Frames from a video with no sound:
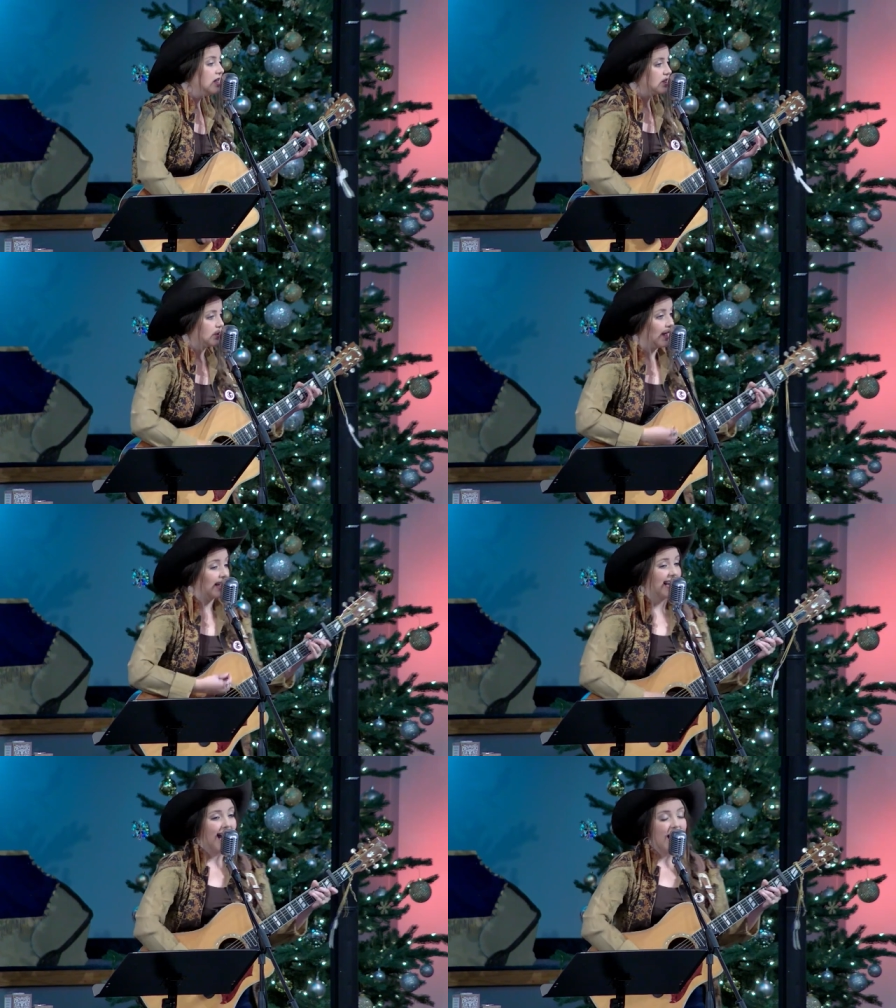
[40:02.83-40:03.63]
So
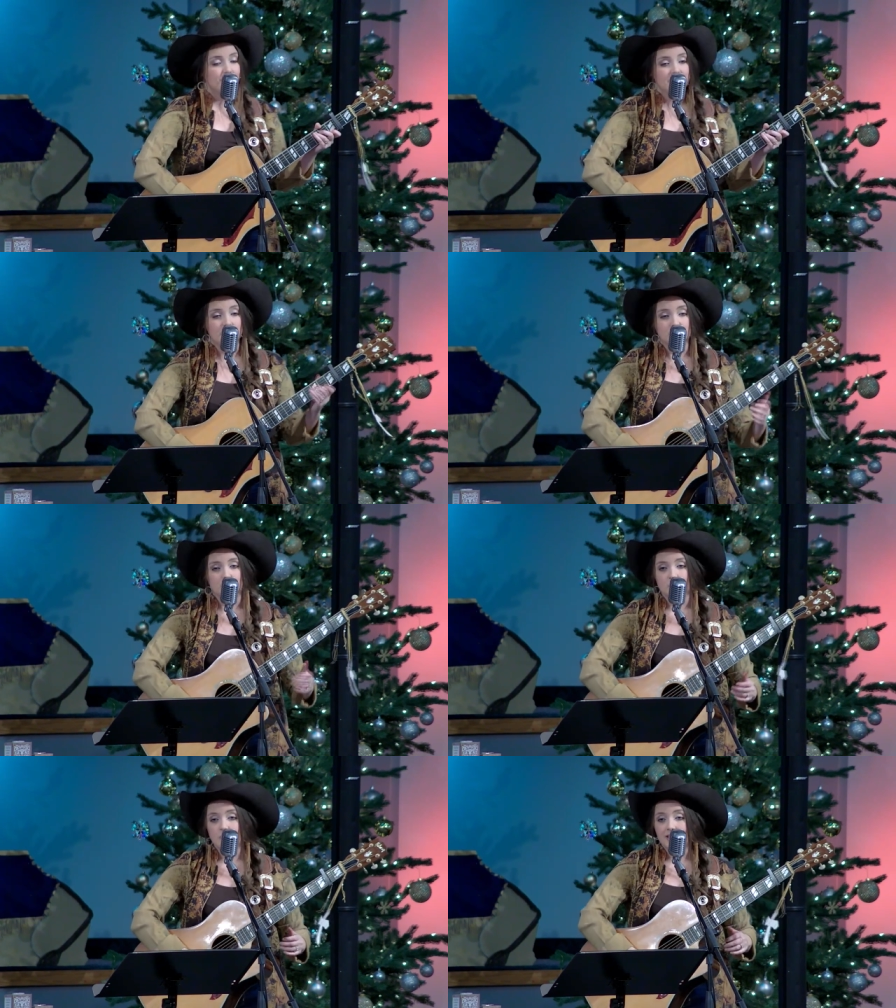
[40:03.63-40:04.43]
I climbed
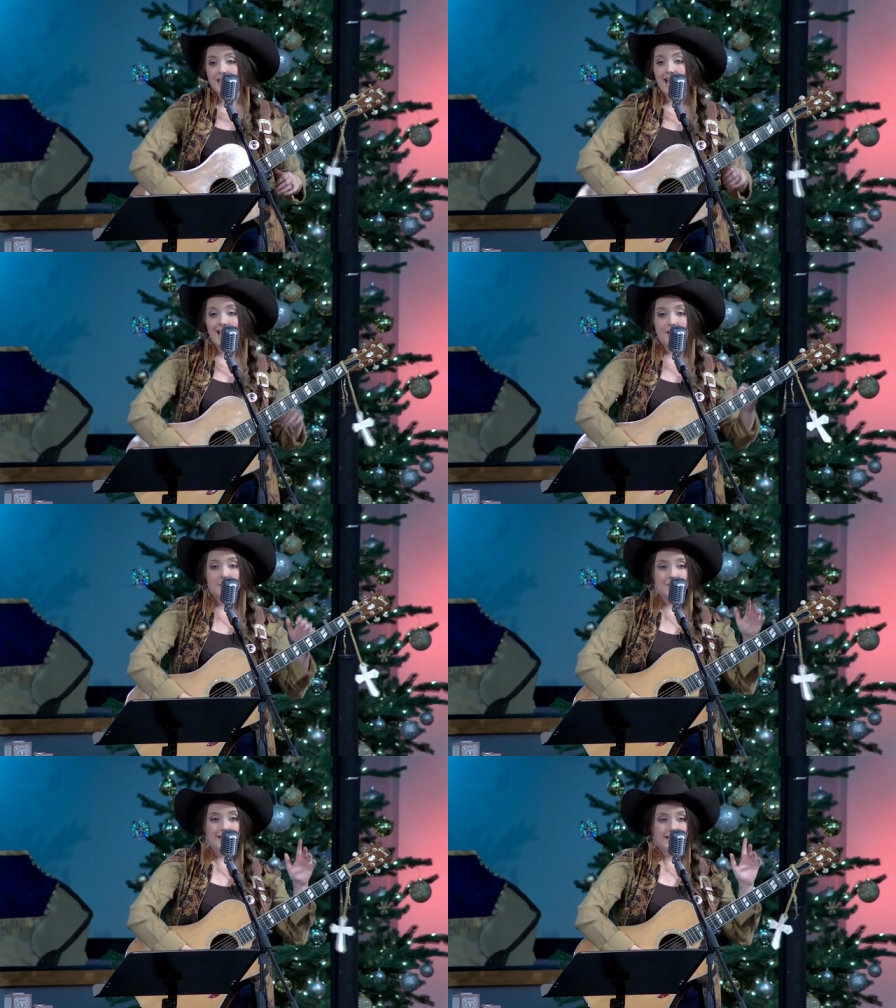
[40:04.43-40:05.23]
into the
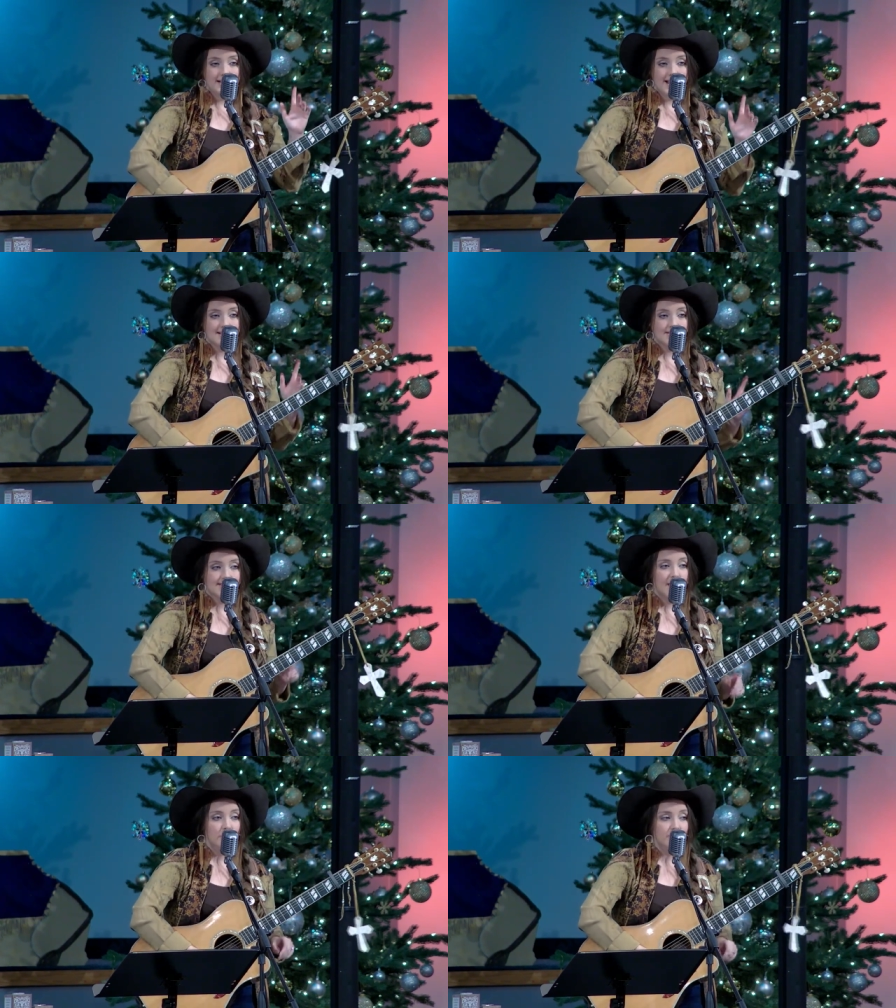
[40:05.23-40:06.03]
cabin, I
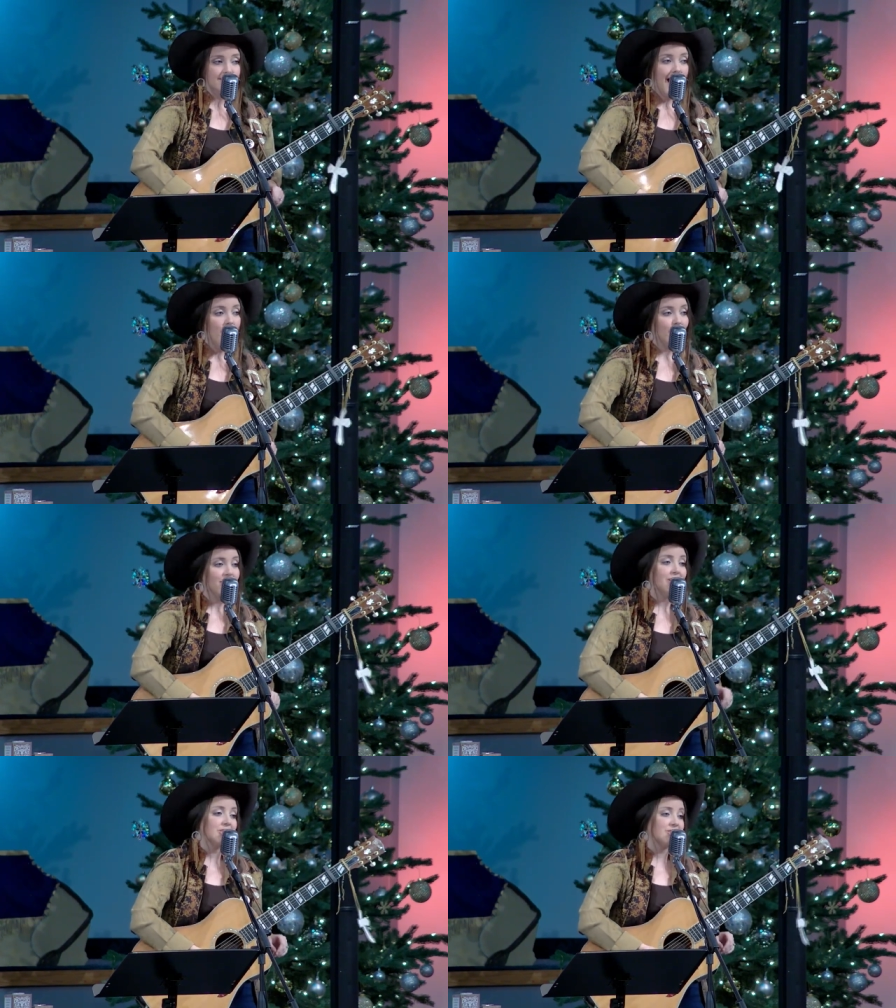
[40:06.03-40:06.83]
settled down
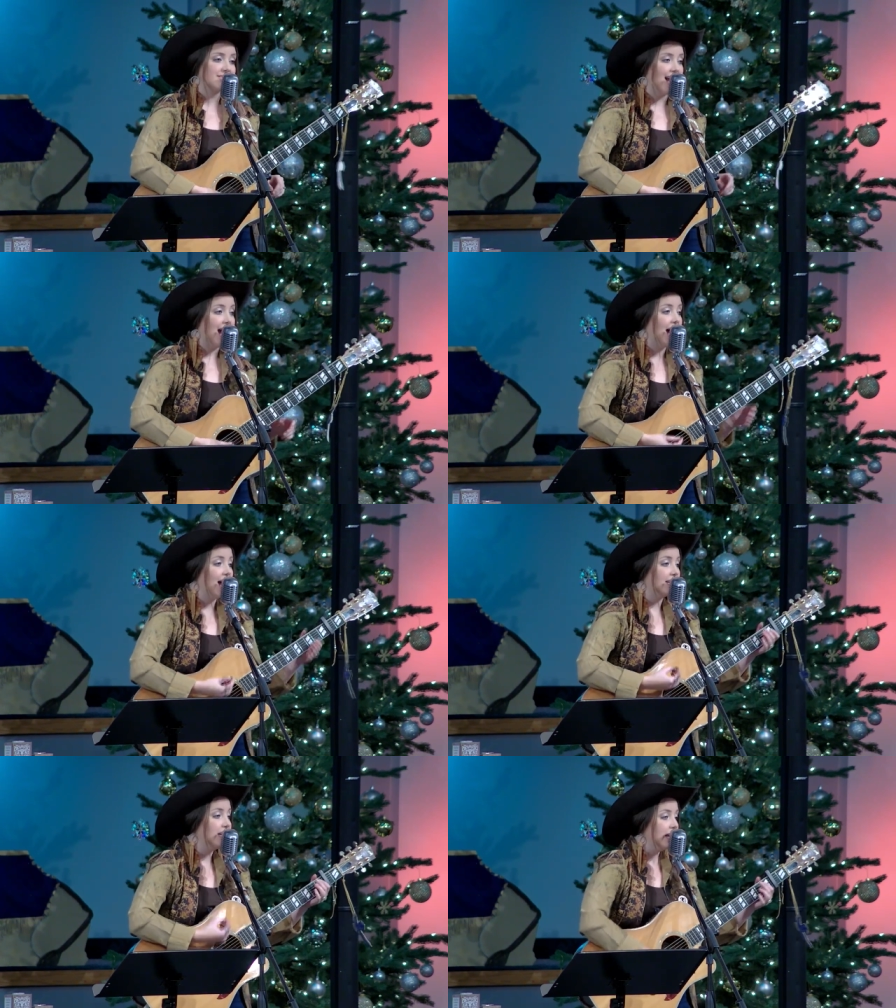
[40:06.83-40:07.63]

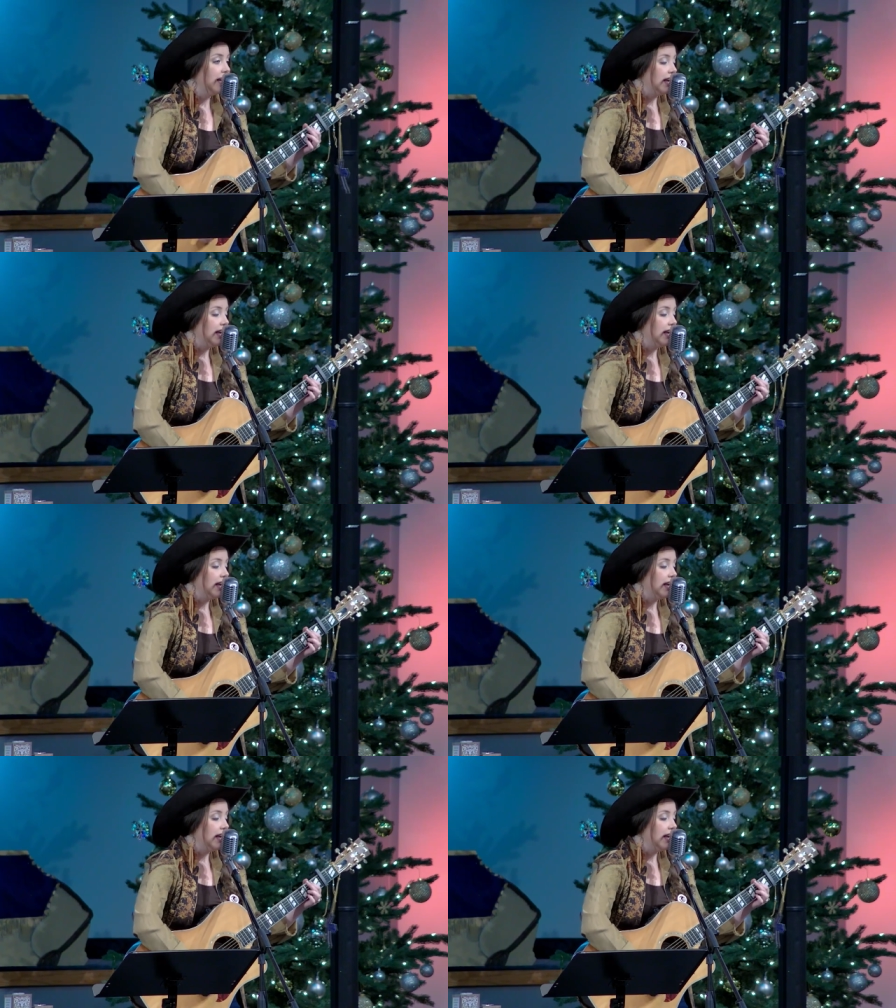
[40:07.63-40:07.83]
inside.